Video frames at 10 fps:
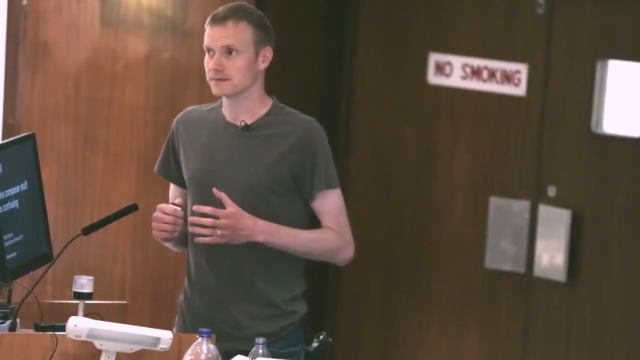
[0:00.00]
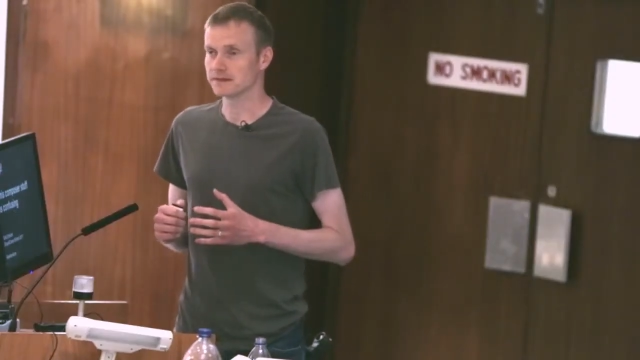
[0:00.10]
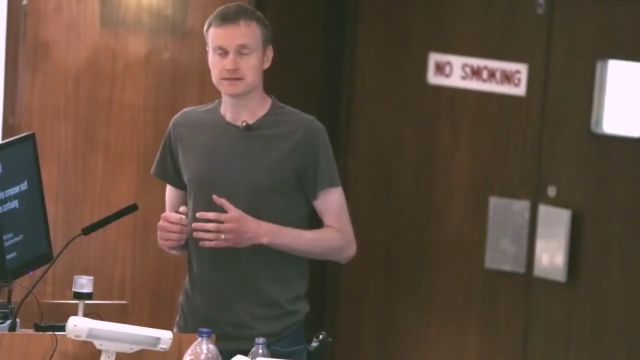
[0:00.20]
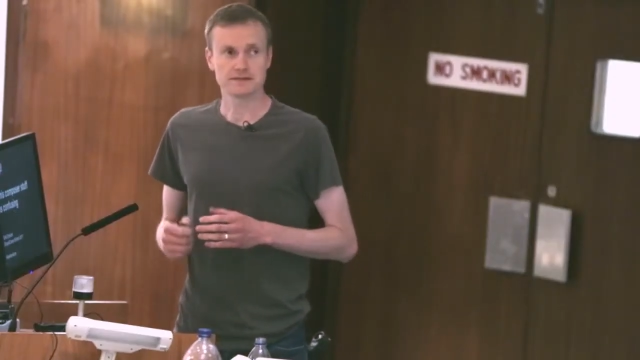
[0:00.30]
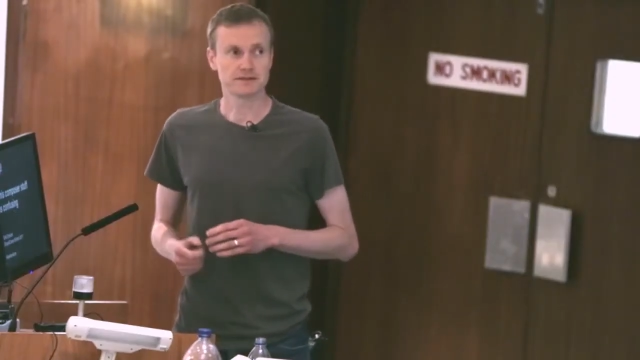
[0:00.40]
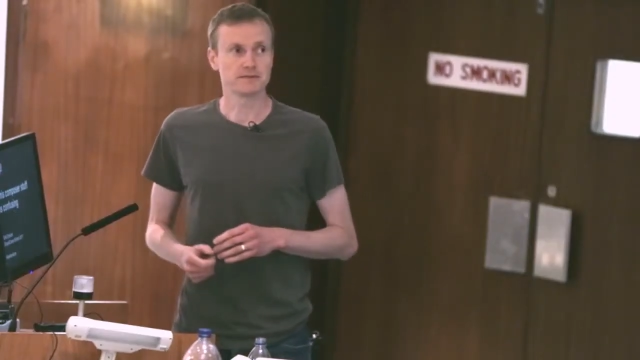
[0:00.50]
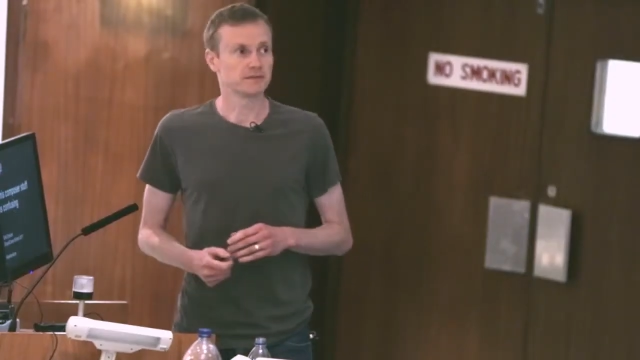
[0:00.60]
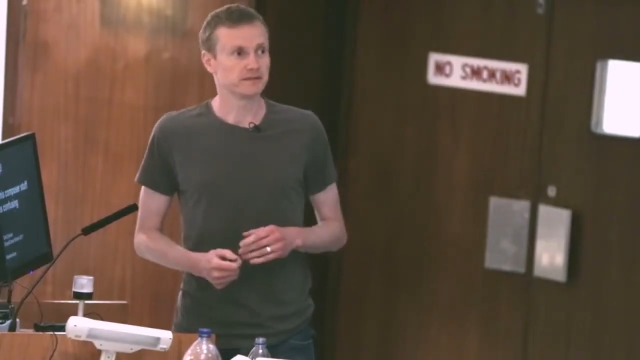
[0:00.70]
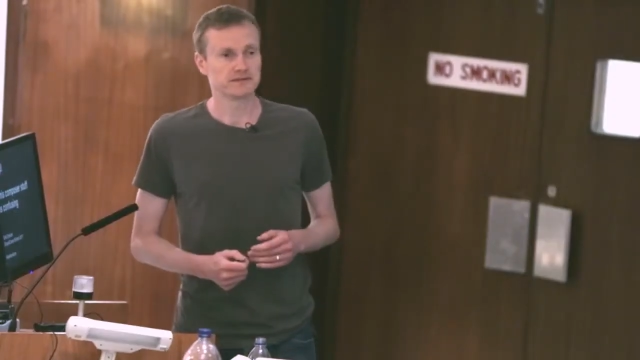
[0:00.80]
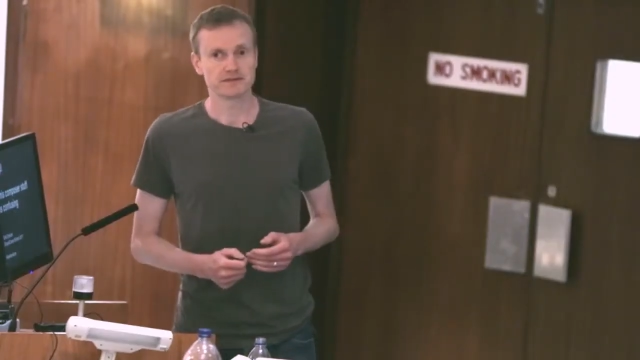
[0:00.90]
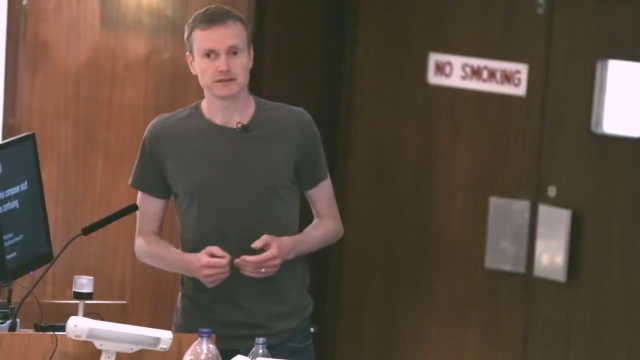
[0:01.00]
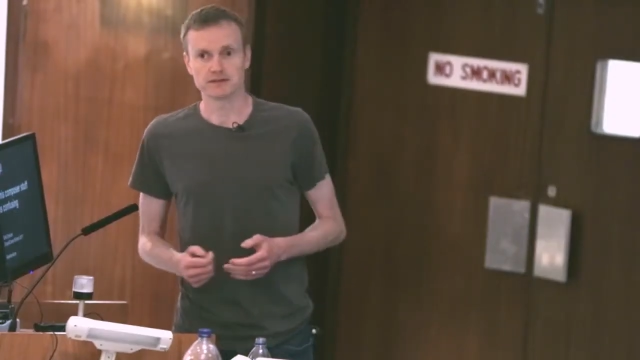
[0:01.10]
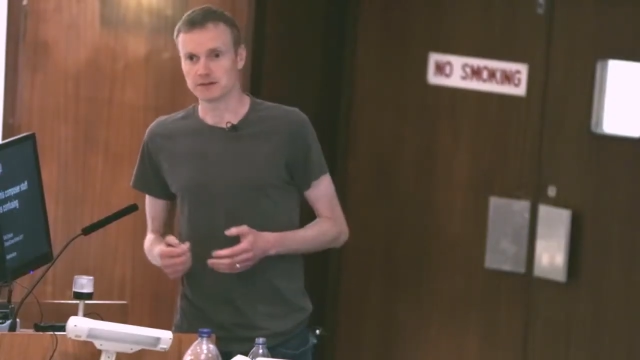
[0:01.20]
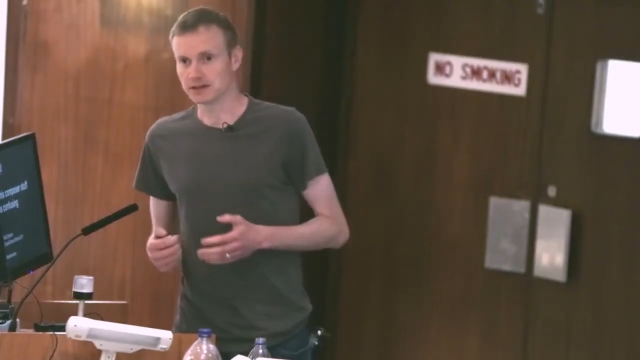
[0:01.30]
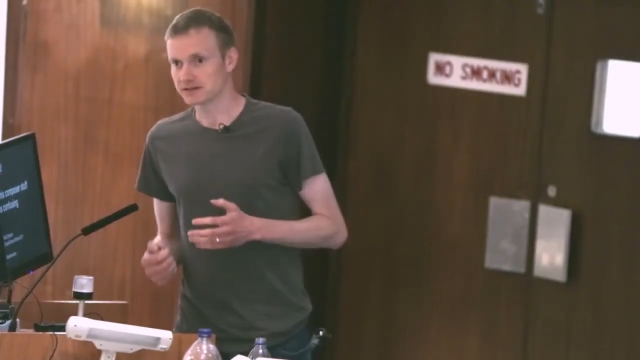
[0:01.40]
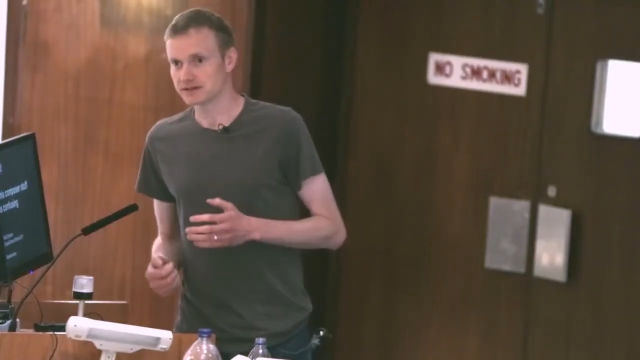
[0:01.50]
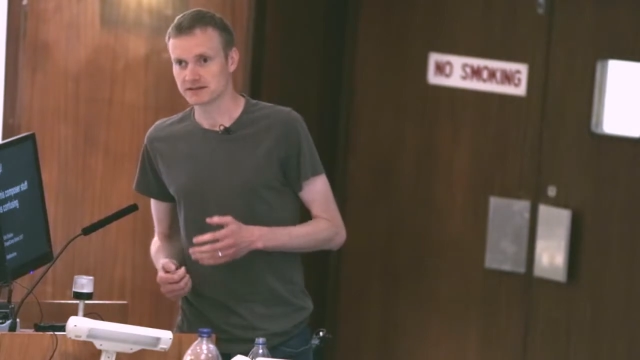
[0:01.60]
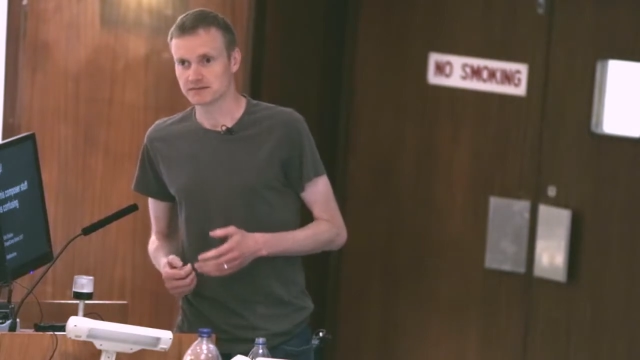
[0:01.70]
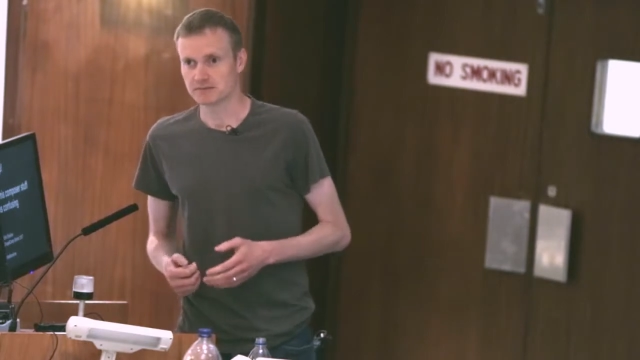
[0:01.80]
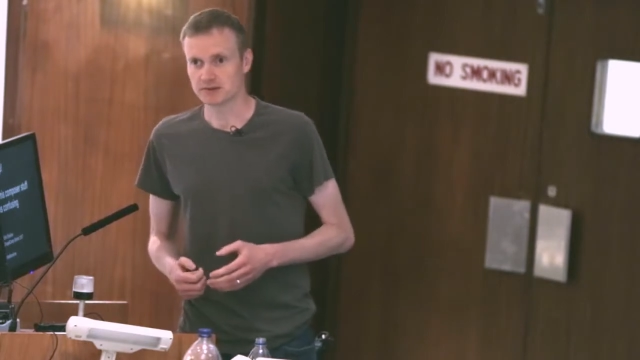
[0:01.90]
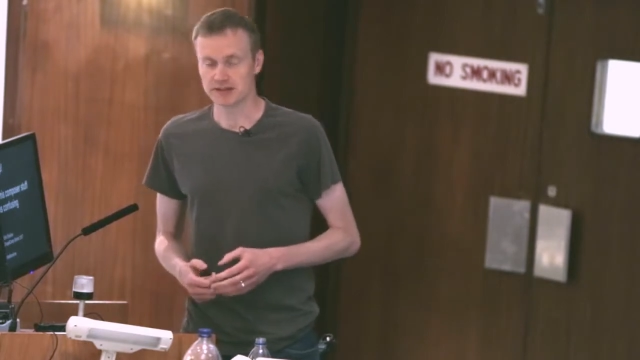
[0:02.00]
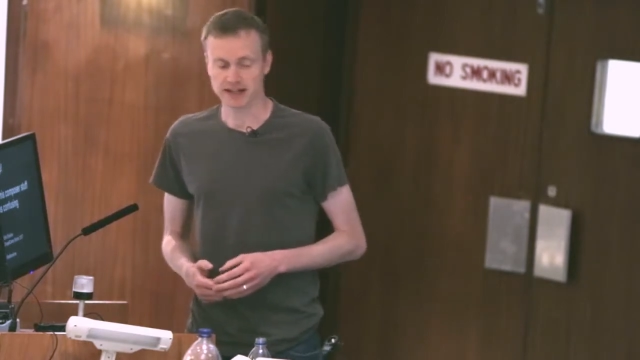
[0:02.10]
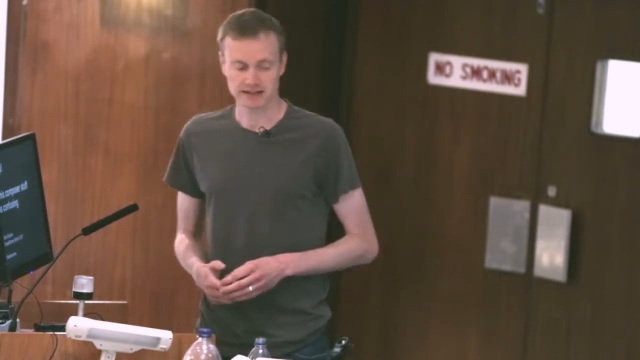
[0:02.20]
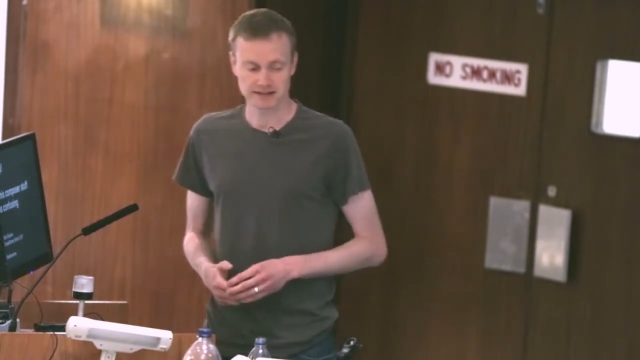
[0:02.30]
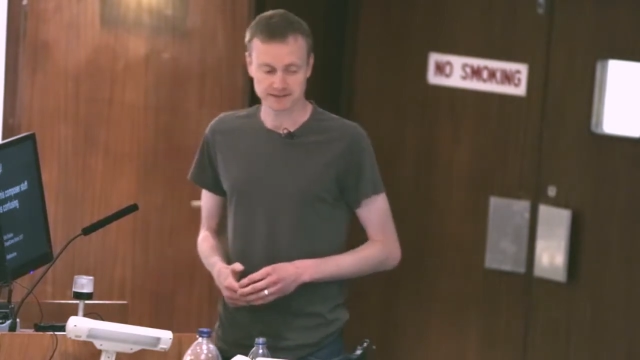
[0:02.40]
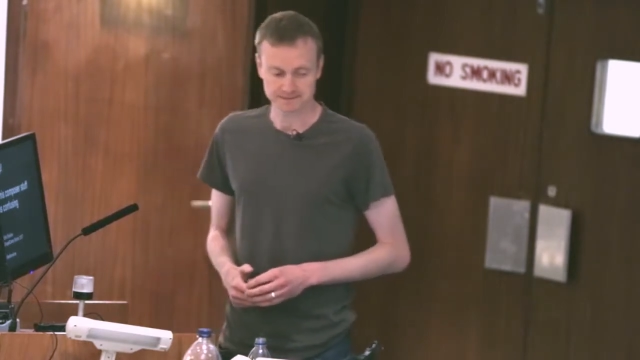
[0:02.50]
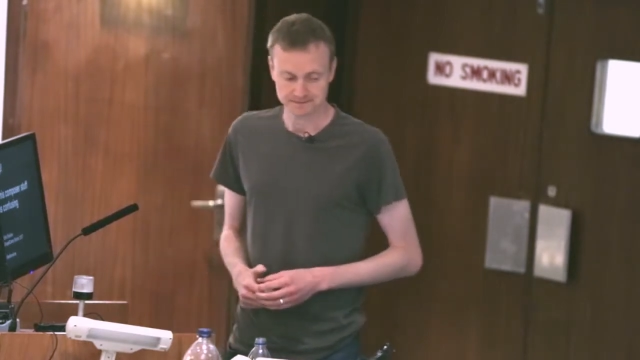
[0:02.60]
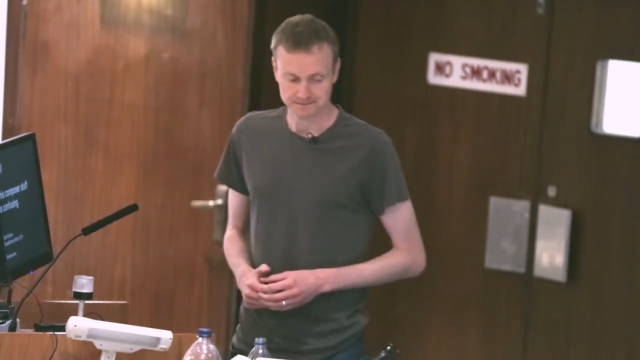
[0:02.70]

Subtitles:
use Drupal for most projects.